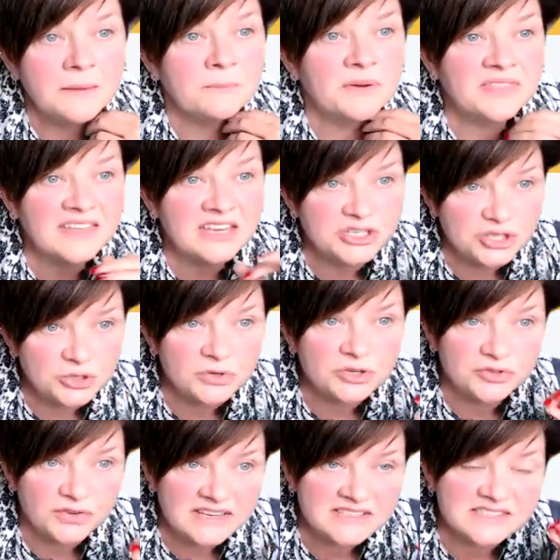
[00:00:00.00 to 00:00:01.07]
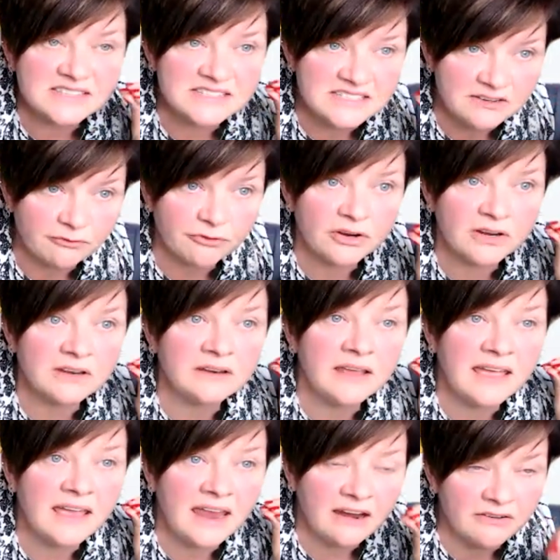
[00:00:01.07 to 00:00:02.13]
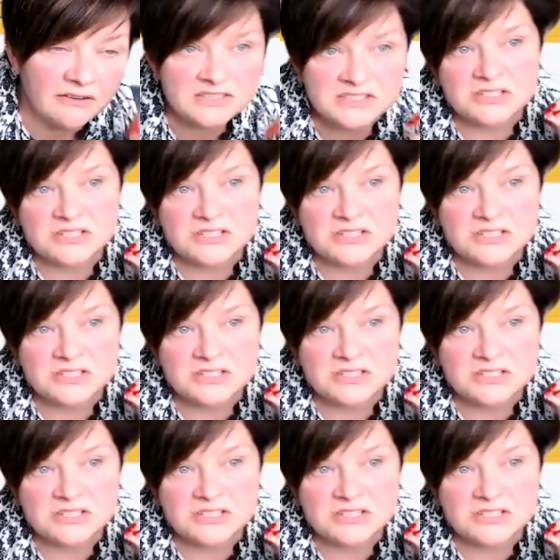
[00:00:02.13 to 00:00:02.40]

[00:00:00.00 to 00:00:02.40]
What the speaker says: but they do address the different areas.